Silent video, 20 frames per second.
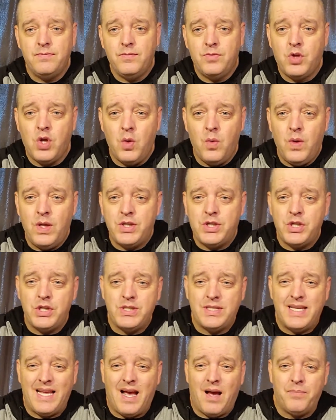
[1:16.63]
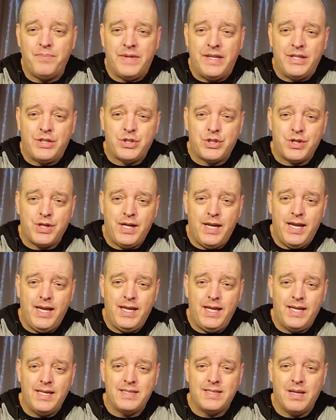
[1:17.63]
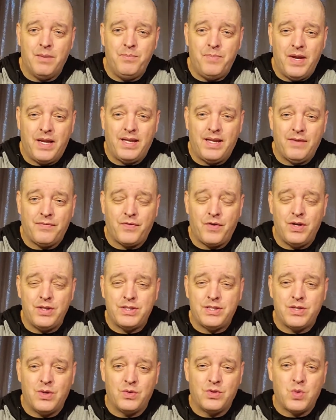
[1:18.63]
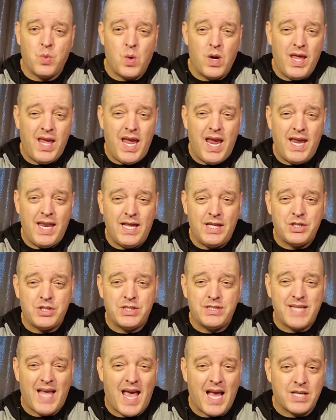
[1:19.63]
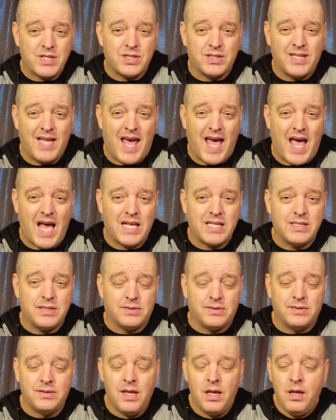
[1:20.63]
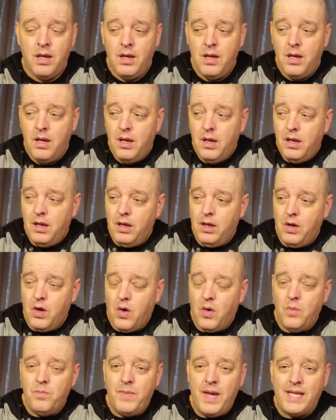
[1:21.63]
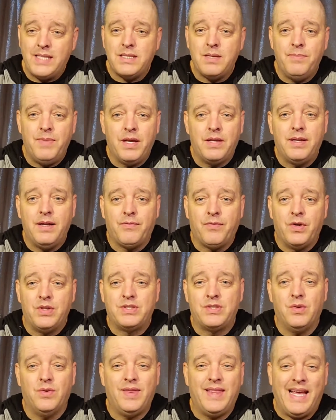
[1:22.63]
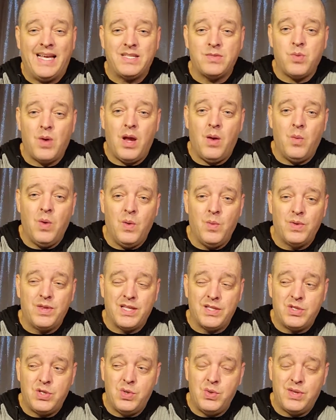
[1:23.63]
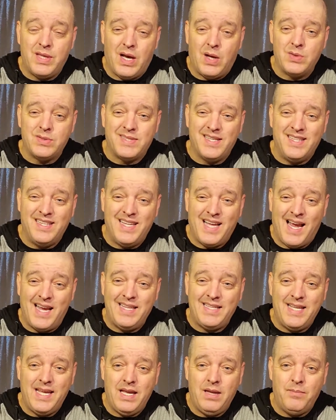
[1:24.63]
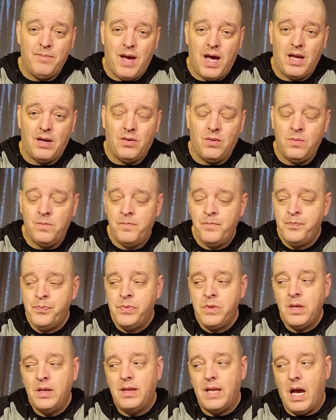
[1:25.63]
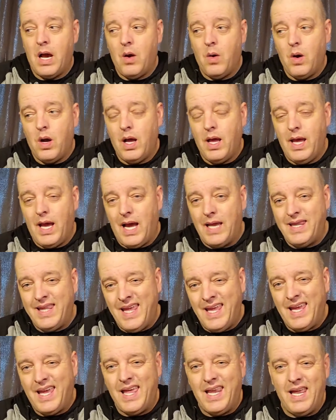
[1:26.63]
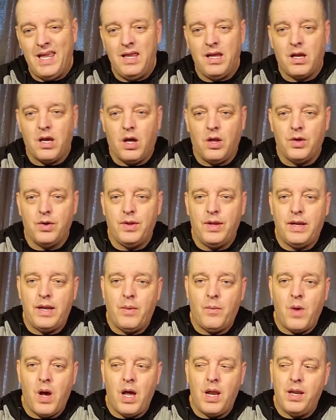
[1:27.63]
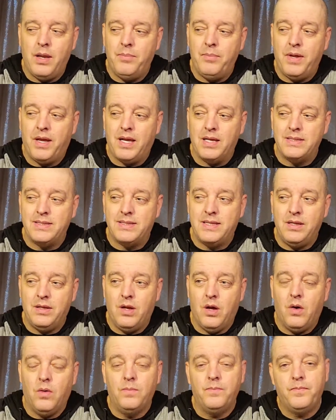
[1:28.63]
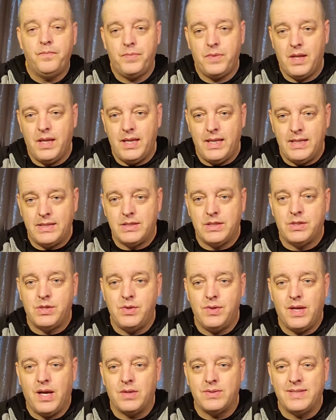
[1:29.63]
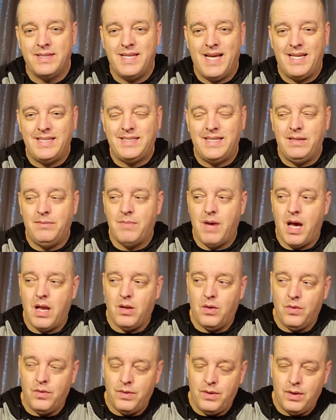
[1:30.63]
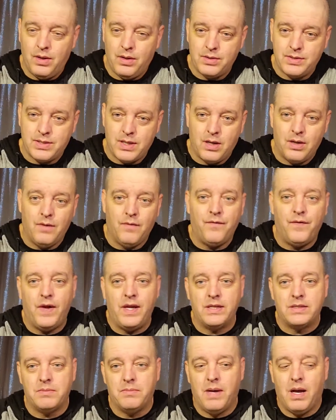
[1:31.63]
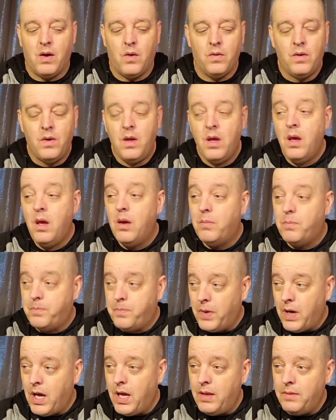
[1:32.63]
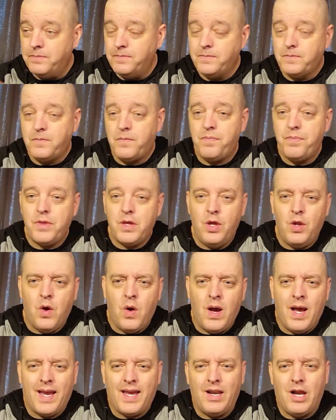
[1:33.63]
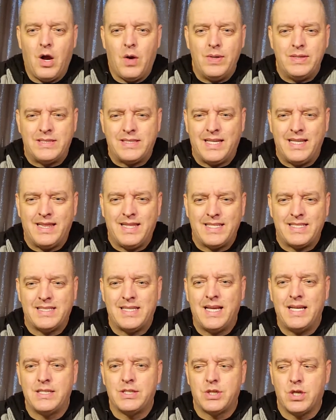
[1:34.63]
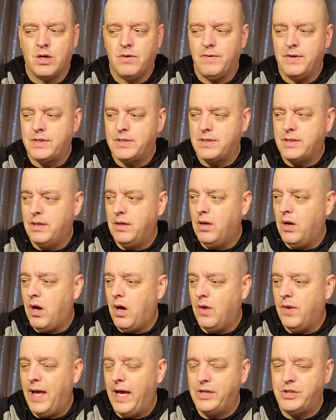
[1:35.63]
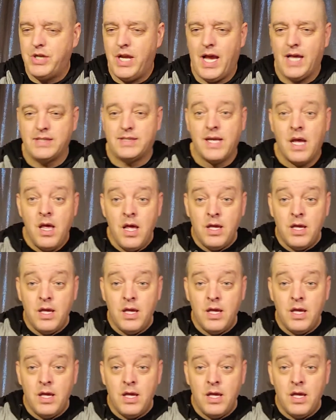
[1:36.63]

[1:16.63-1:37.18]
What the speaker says: 2 inches up in the tree is a big difference. So 28 inches axle to axle, you know, makes a big difference. So that's why I went with the 2019 model. Now, I didn't get it in the color that I wanted because, you know, it is the 2019 model and they're starting to phase them out. But, you know, I could always get this thing serviced and all that jazz.